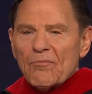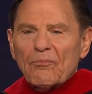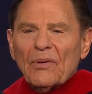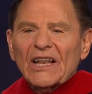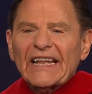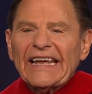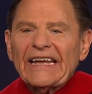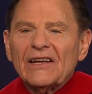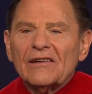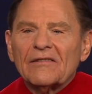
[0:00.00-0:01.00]

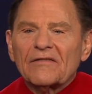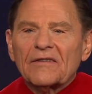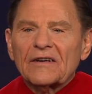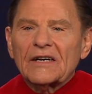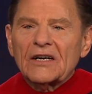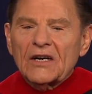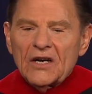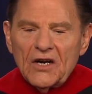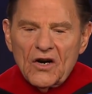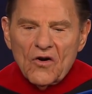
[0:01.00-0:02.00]
Believe
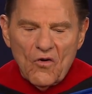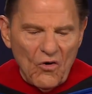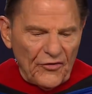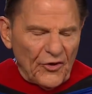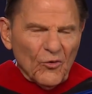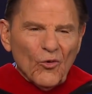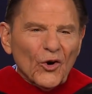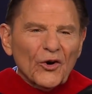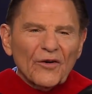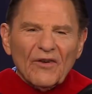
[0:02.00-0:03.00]
what the
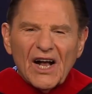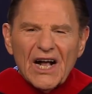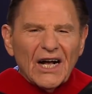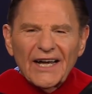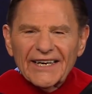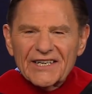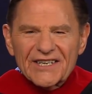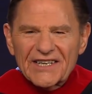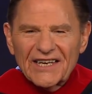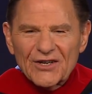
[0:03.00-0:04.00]
Word of God
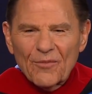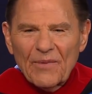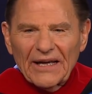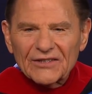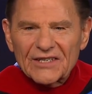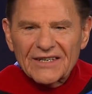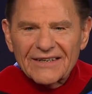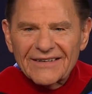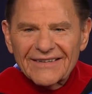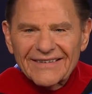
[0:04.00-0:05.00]
says about you.
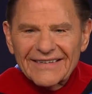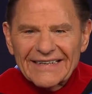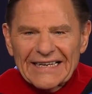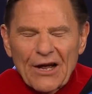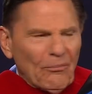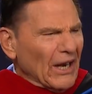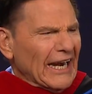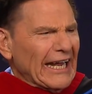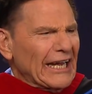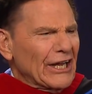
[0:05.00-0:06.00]

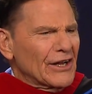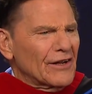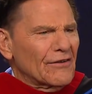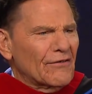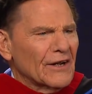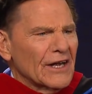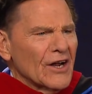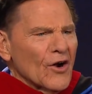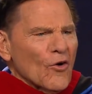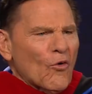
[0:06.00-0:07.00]
Believe
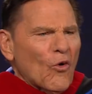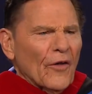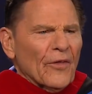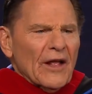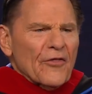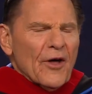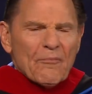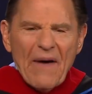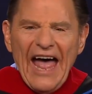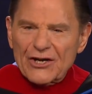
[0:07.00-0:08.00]
what the
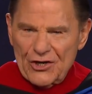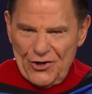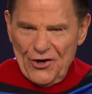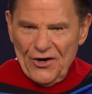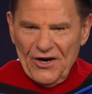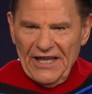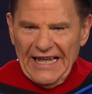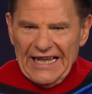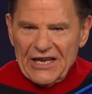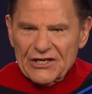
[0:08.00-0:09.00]
Master
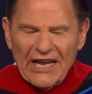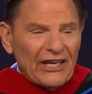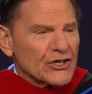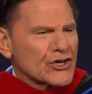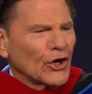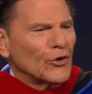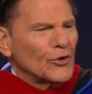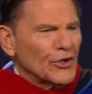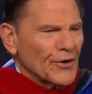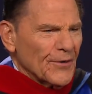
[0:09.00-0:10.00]
says to
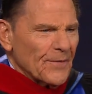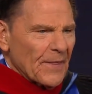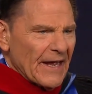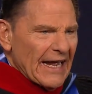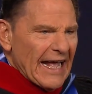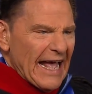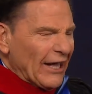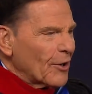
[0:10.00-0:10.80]
you and